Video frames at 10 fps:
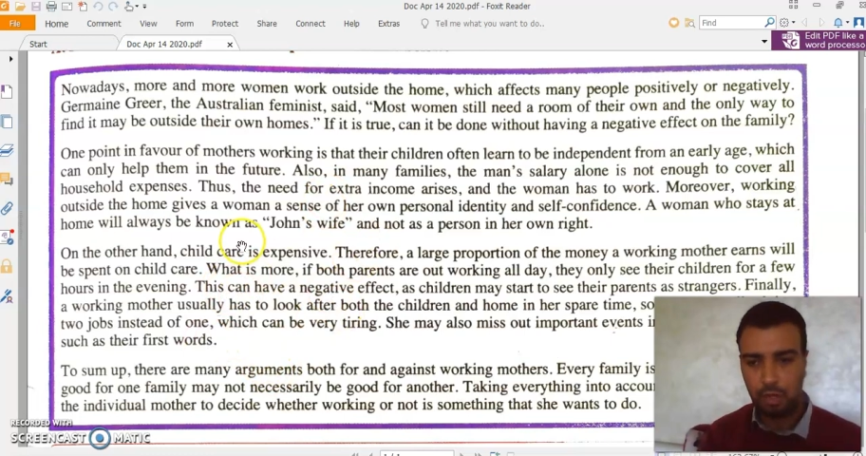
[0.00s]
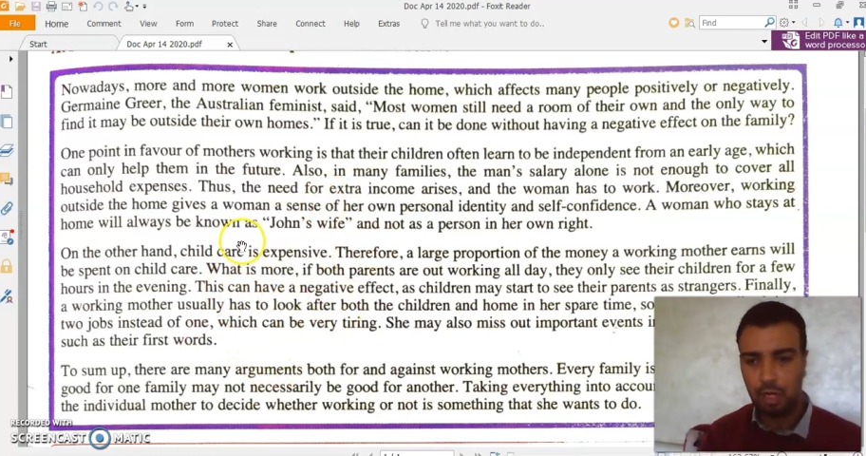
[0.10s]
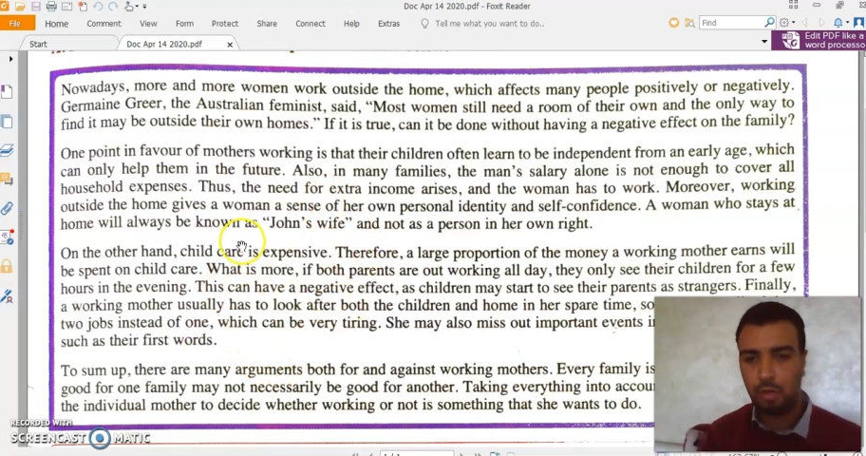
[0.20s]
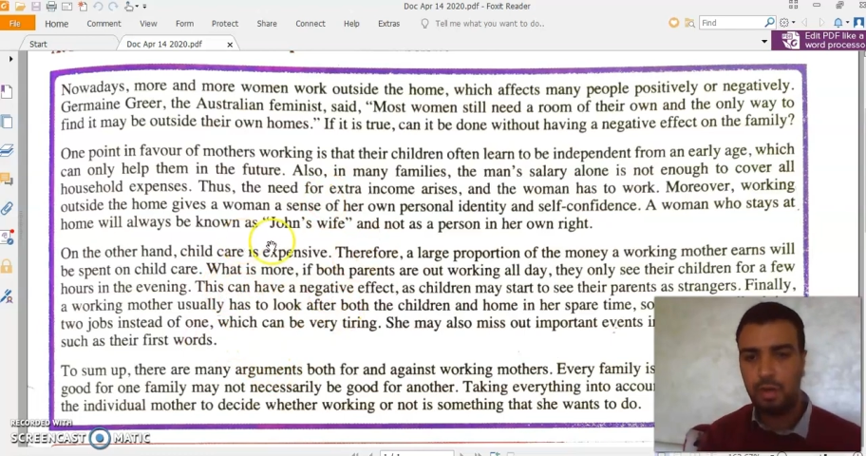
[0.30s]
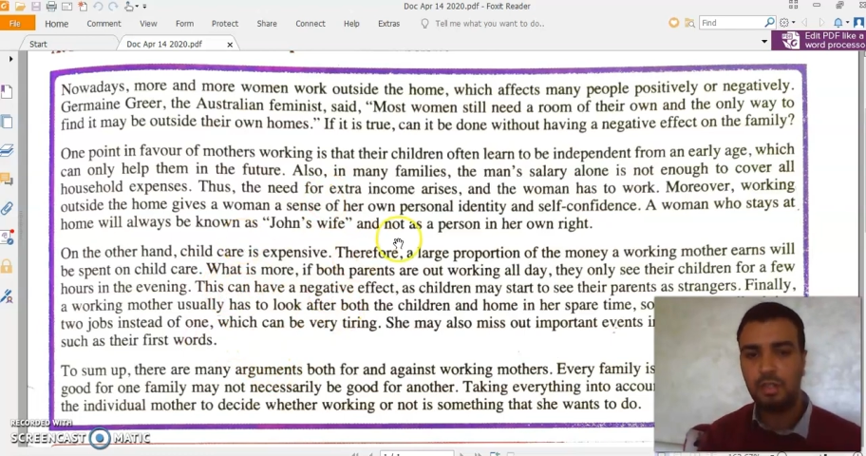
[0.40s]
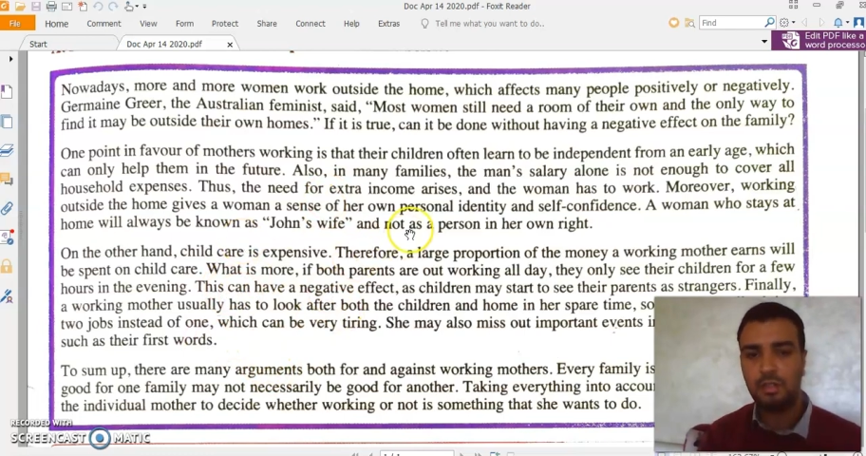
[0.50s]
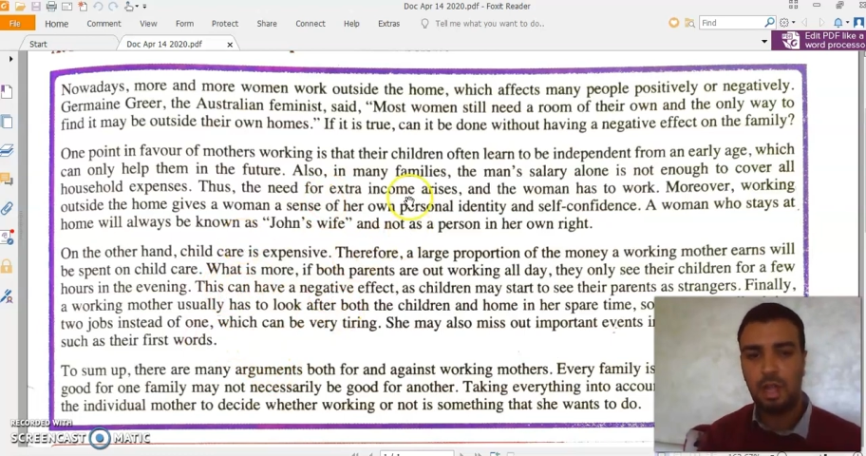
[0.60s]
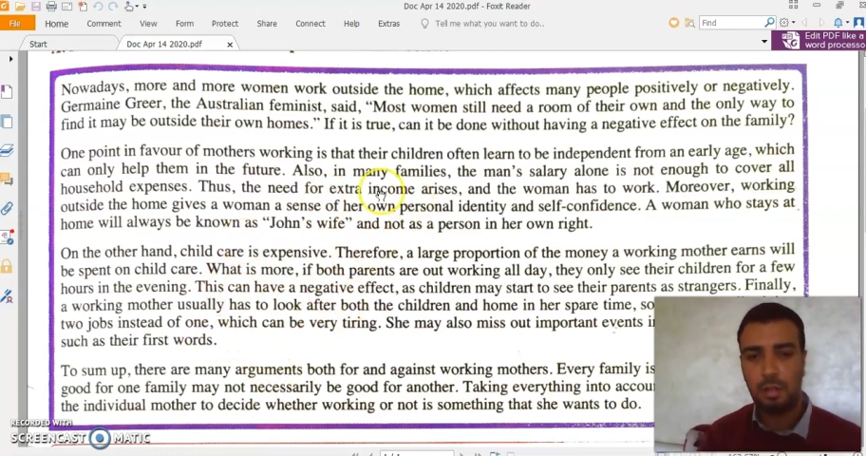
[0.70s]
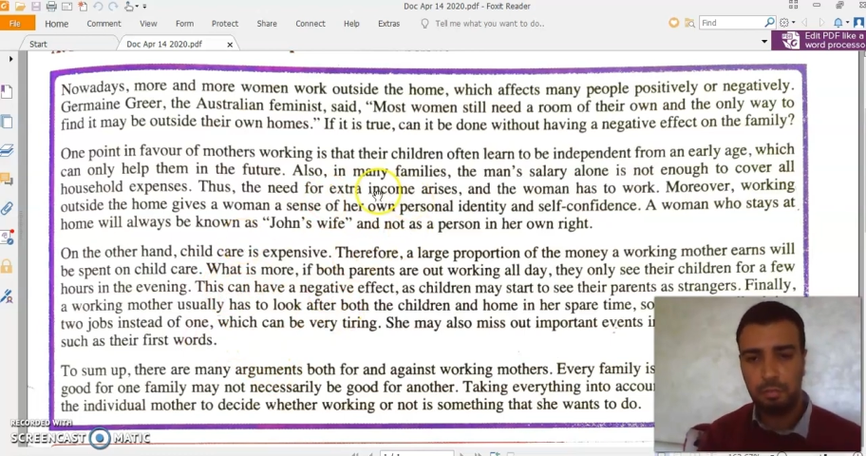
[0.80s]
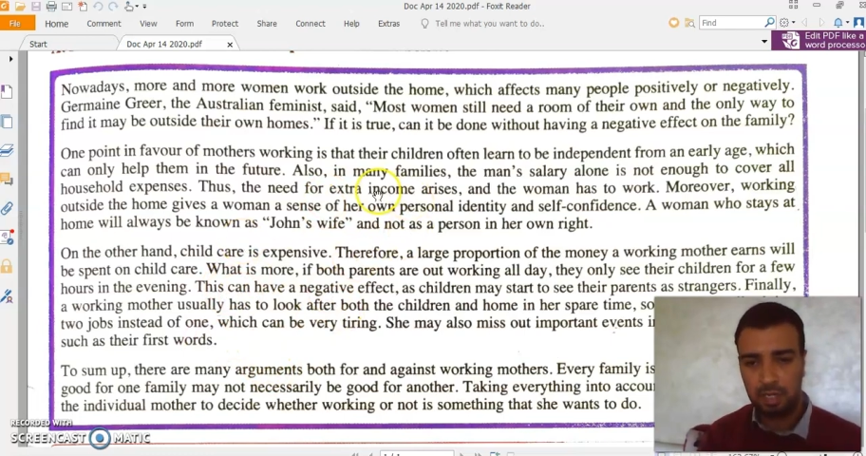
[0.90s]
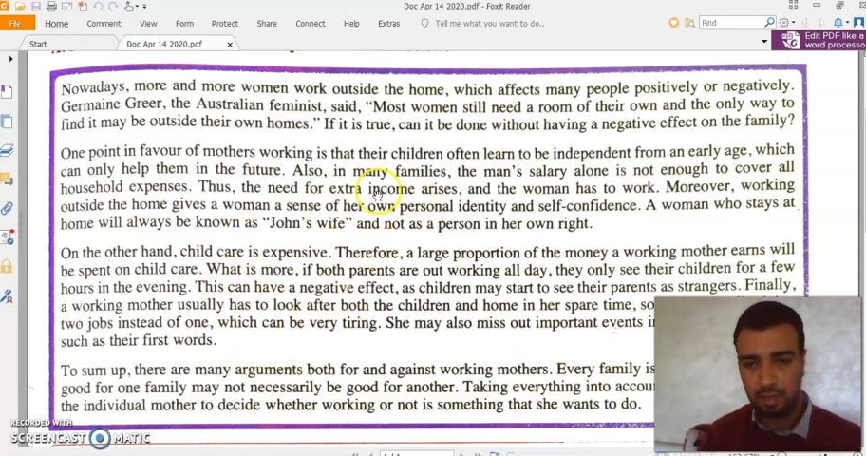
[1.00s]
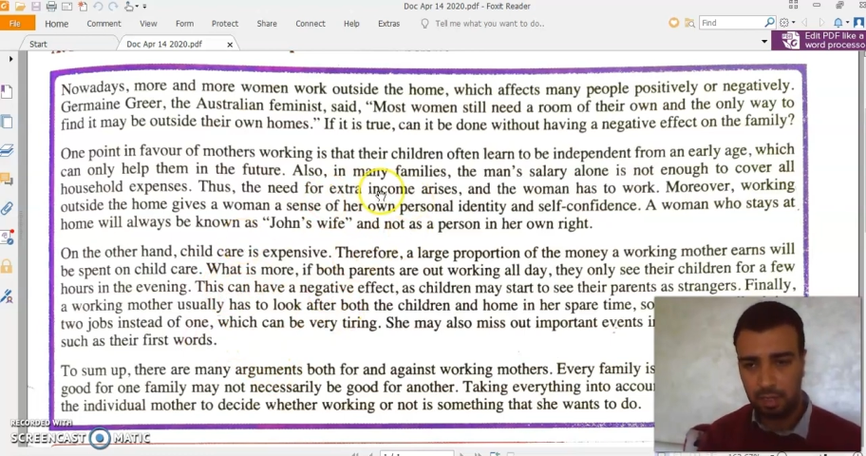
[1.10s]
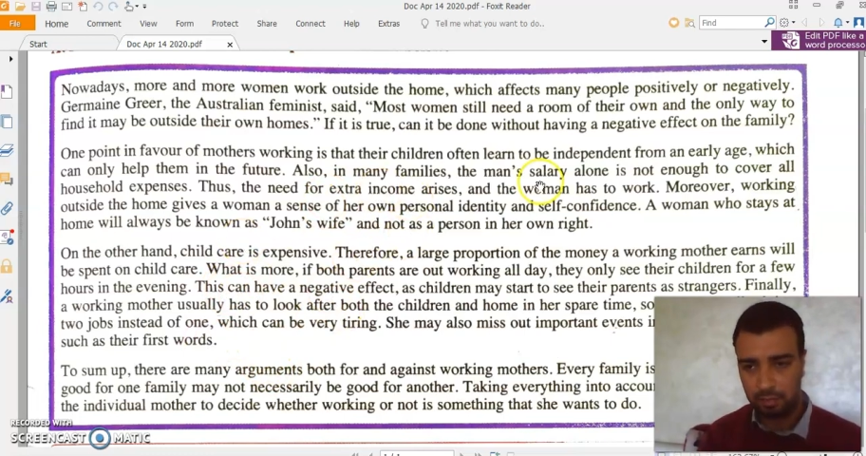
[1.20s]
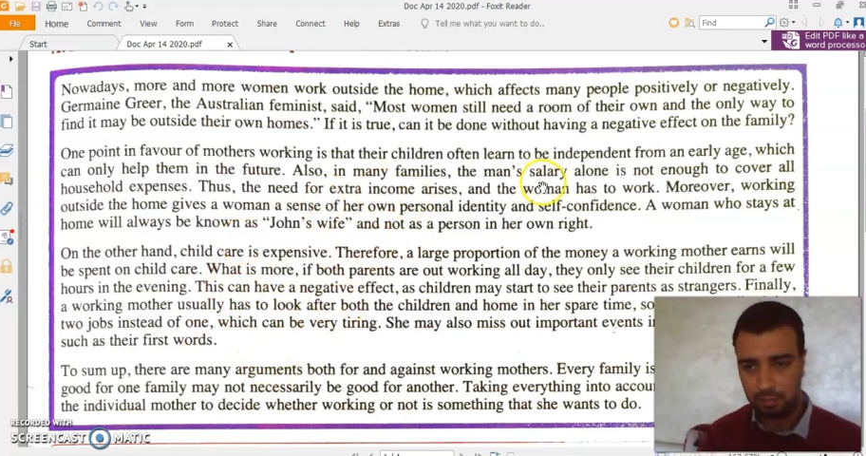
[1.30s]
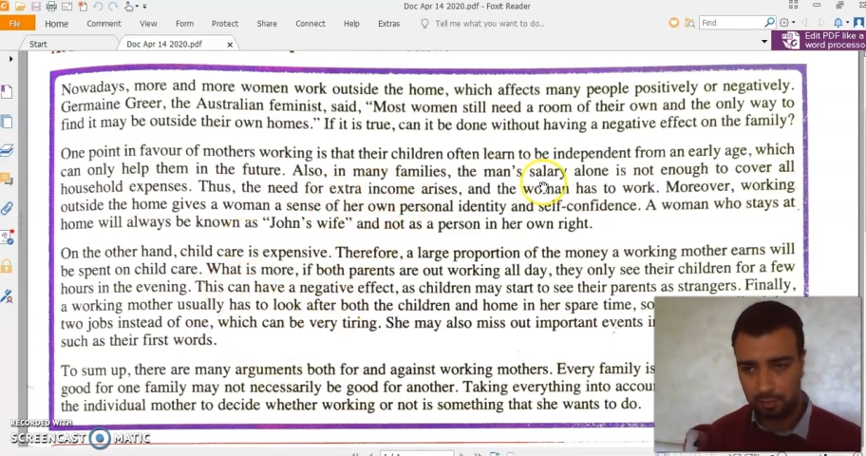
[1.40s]
following the topic
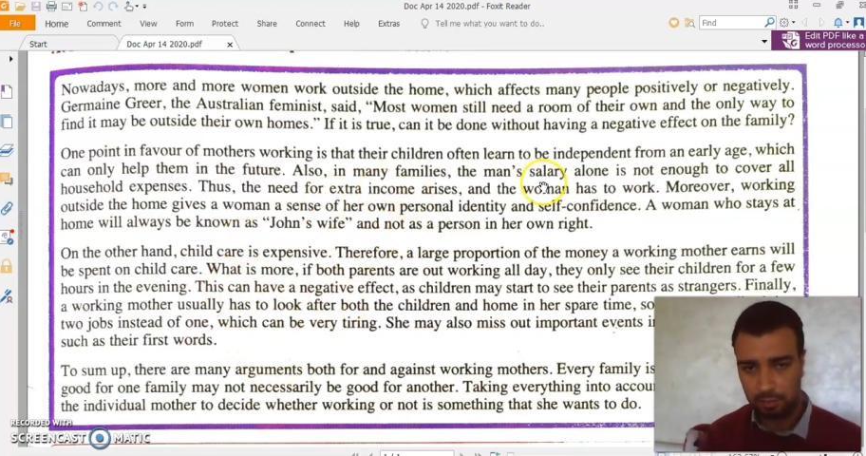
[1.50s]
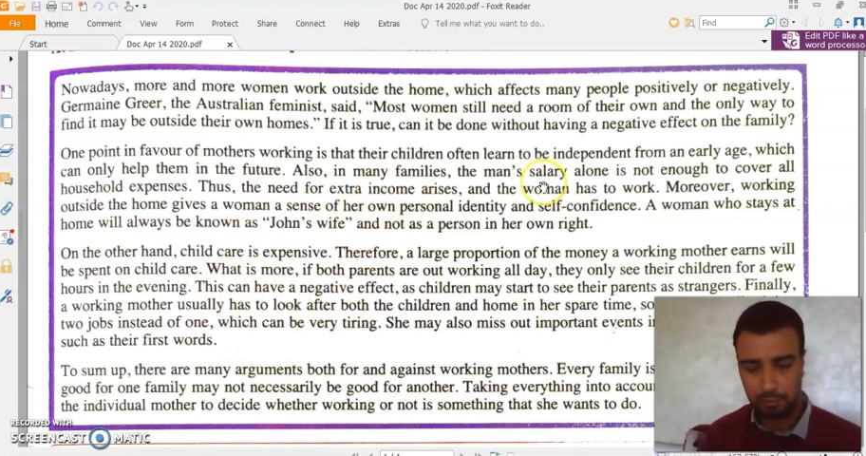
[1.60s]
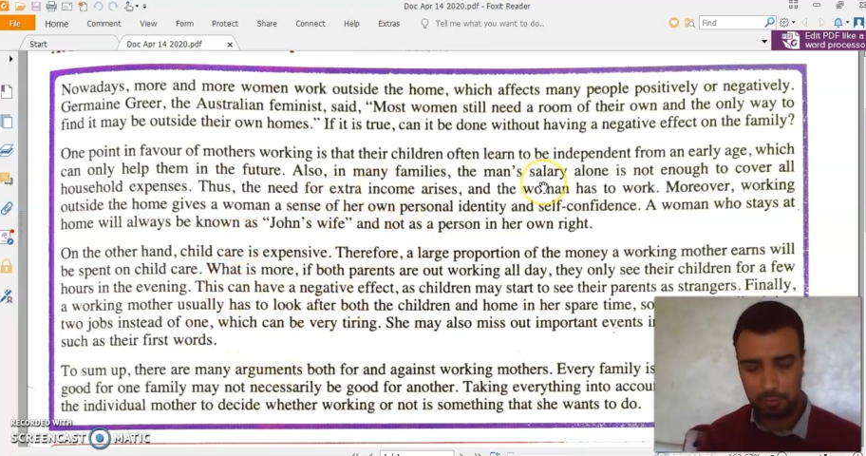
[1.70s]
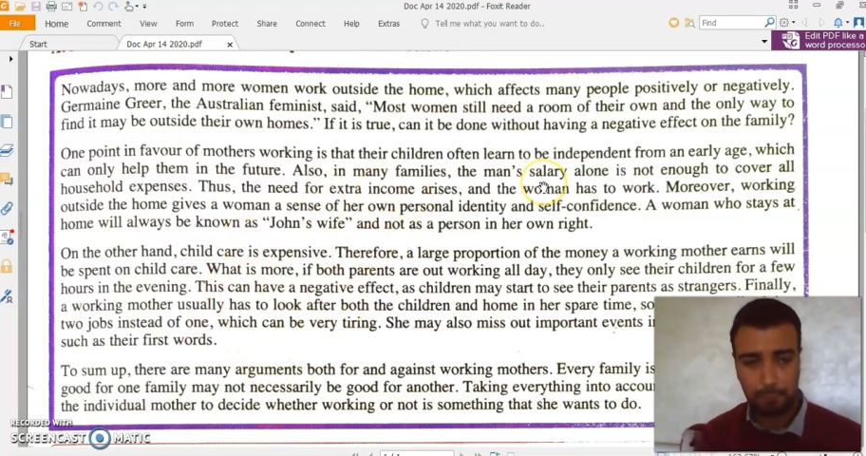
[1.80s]
sentence.